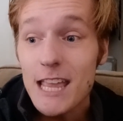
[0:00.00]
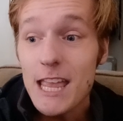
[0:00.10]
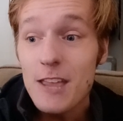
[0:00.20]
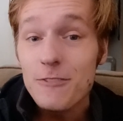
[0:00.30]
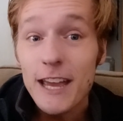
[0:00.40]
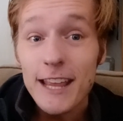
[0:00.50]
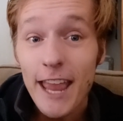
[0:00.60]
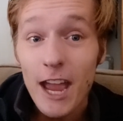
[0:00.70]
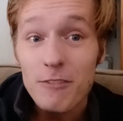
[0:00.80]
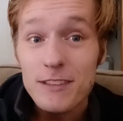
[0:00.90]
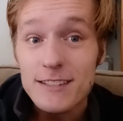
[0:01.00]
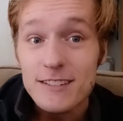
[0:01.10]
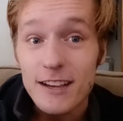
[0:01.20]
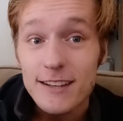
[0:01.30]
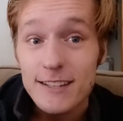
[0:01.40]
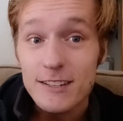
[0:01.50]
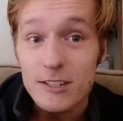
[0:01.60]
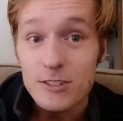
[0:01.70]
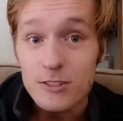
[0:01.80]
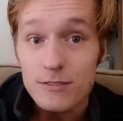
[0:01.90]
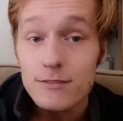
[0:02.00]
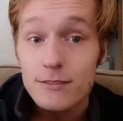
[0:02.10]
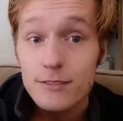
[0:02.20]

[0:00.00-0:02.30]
If I didn't have this gut condition,